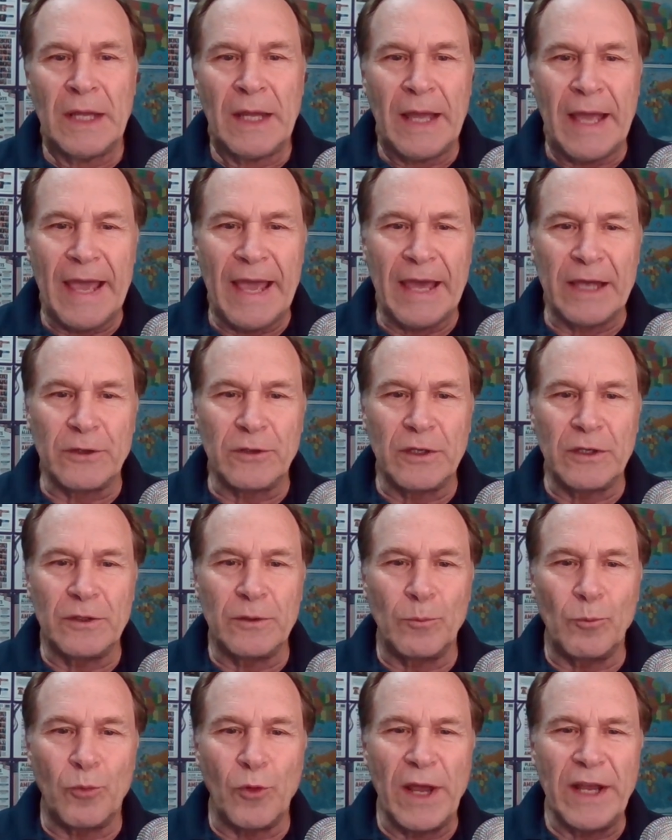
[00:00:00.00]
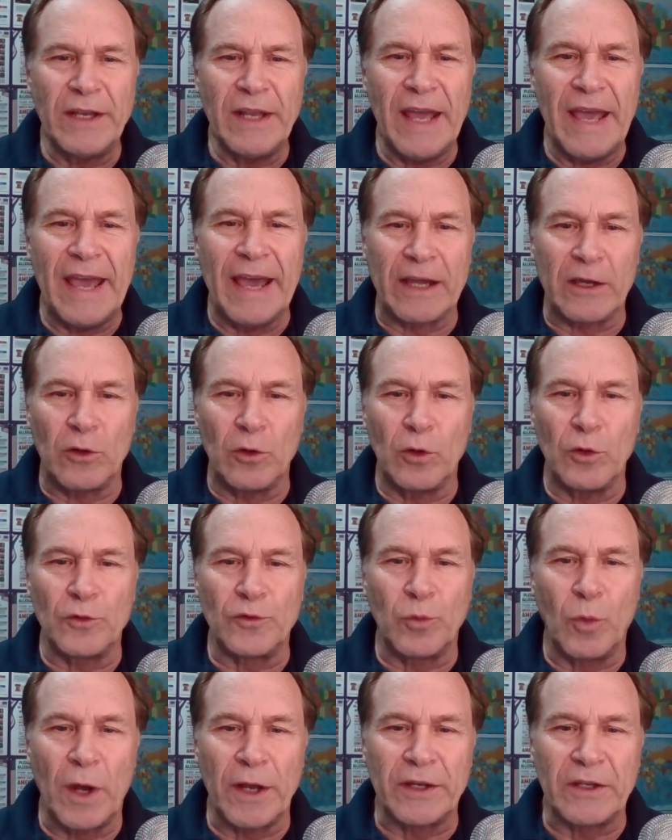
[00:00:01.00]
And Brenda
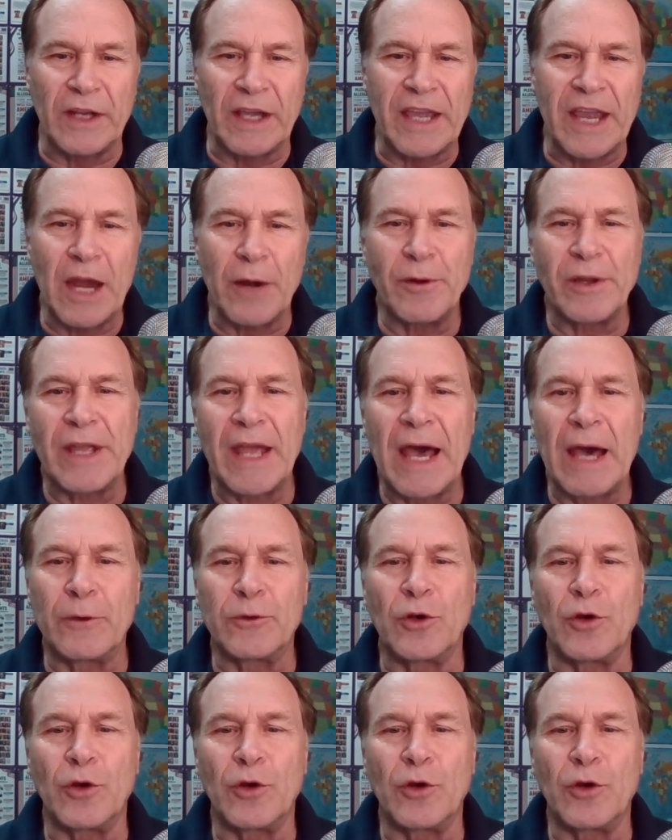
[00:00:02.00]
Eccles wanted to carry out